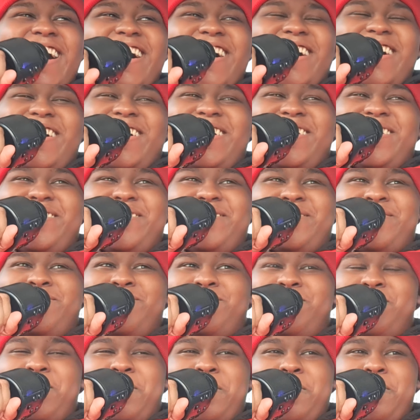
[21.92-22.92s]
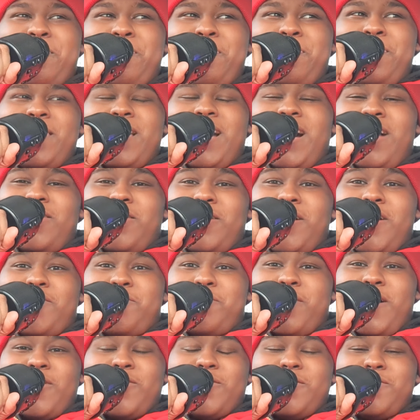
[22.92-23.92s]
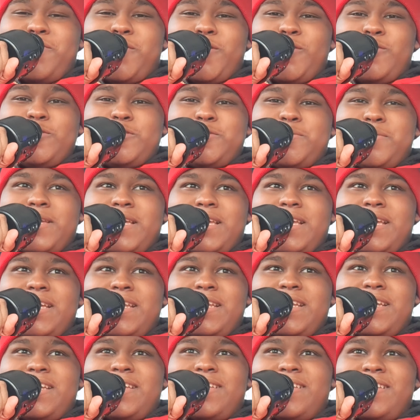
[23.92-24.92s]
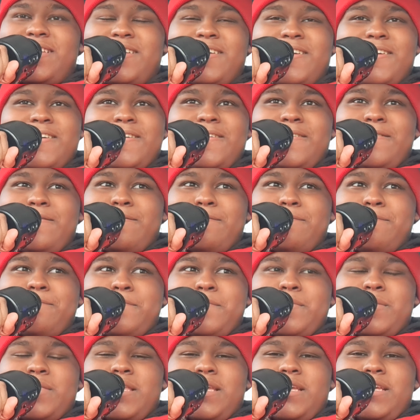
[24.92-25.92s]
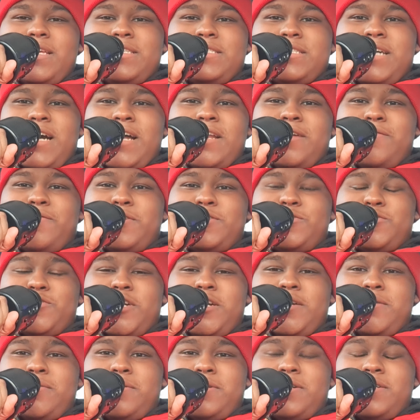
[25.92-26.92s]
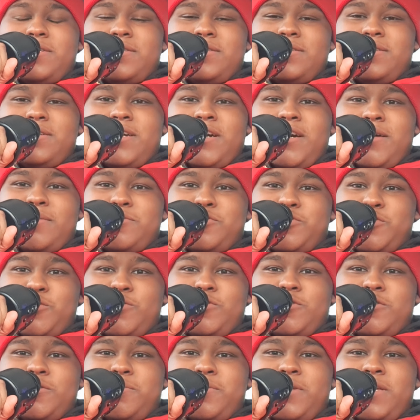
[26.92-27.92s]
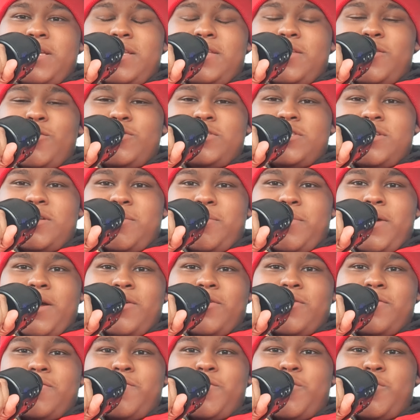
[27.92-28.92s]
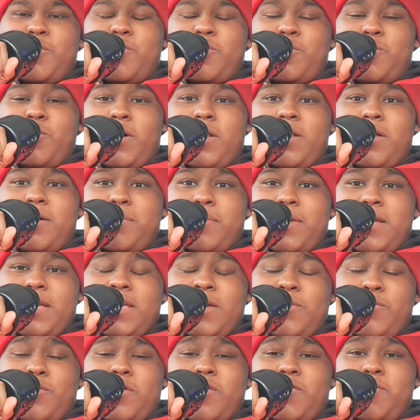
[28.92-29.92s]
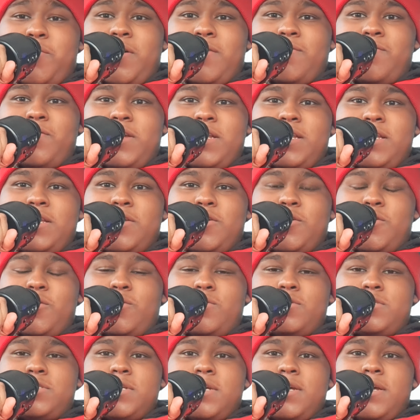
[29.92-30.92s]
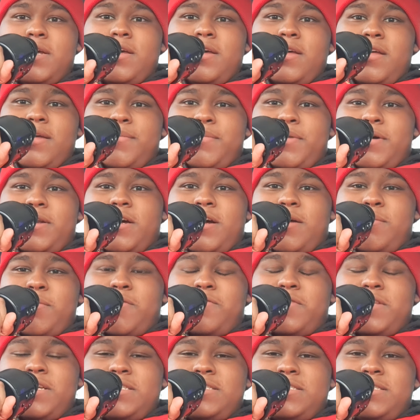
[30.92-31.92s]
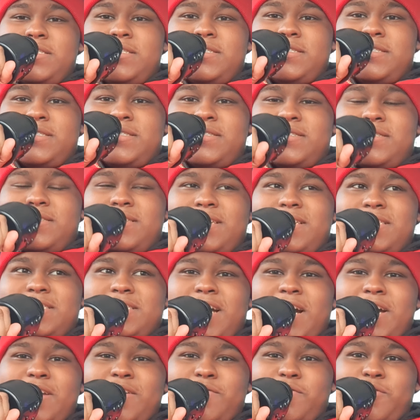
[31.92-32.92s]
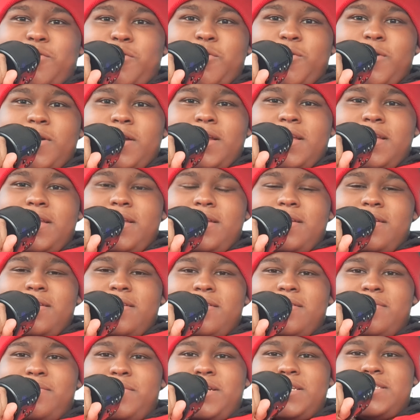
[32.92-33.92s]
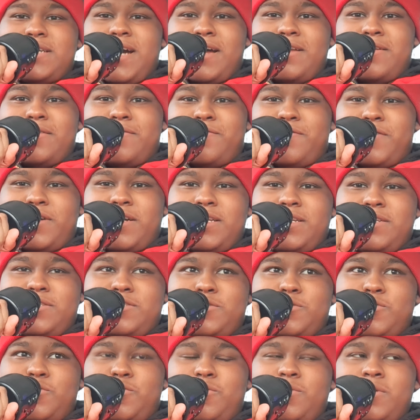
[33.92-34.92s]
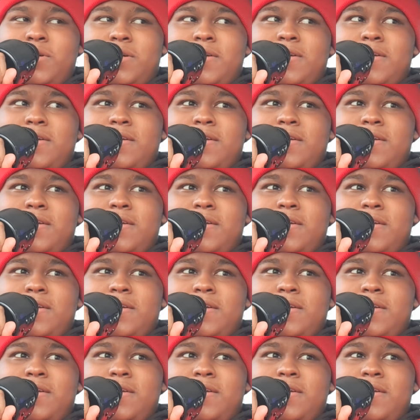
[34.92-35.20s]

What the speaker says: I love microphones, man, and it's kind of a dream come true to be using a microphone while I'm making one of my videos. But if this is, it's kind of corny, but it's kind of funny too.